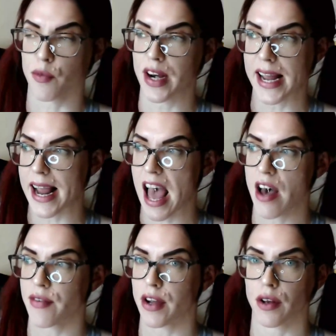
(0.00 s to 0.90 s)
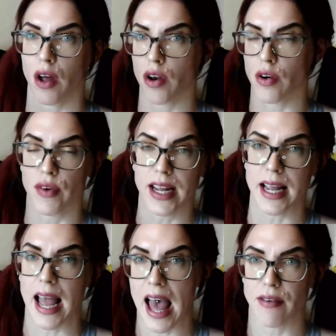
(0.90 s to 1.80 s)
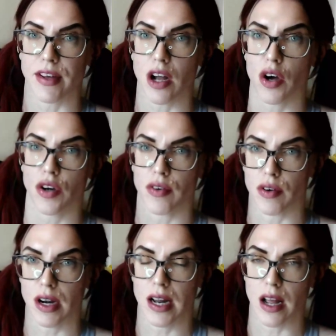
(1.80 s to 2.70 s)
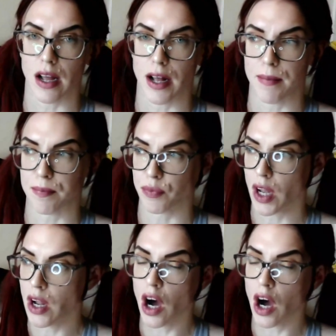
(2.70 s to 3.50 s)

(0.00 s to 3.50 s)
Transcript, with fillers: wreaking havoc on, on wreaking havoc on her um,